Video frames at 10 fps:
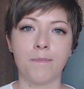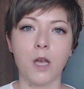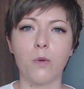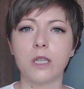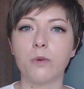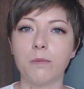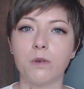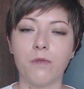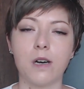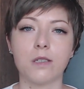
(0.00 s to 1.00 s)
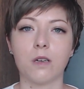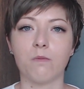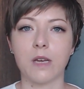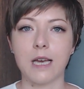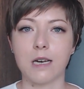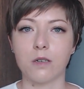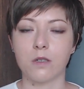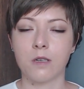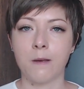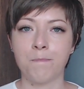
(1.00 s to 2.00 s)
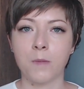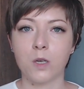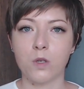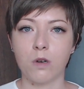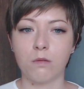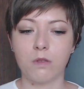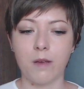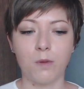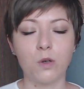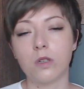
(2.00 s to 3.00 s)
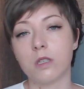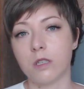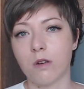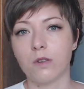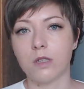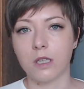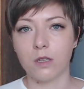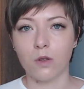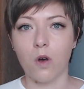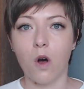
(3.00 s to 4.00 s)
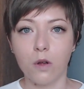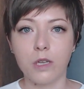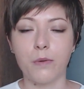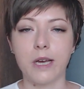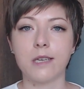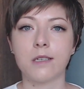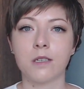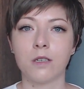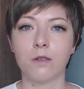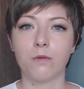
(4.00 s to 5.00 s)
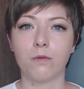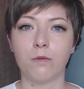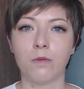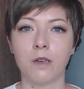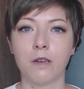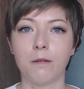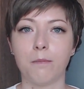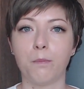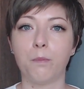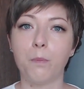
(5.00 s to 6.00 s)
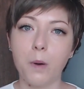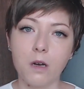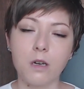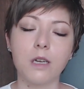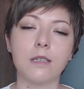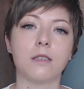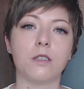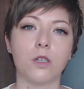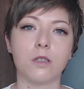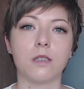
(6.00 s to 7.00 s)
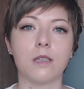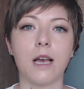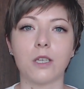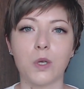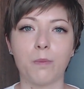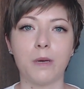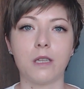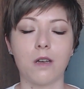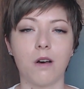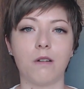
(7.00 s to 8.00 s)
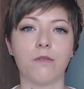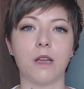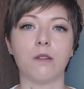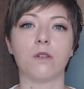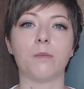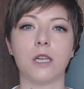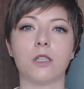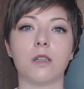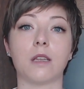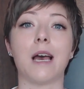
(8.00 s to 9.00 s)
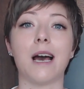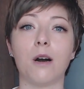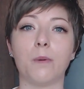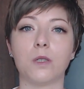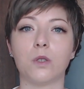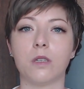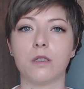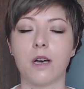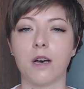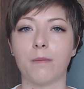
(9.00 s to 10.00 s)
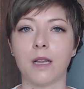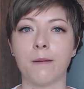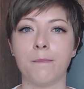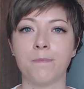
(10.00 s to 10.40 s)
or whether we prefer something else. So emotions is obviously not all there is. but it's just this extra bit of information that help us to determine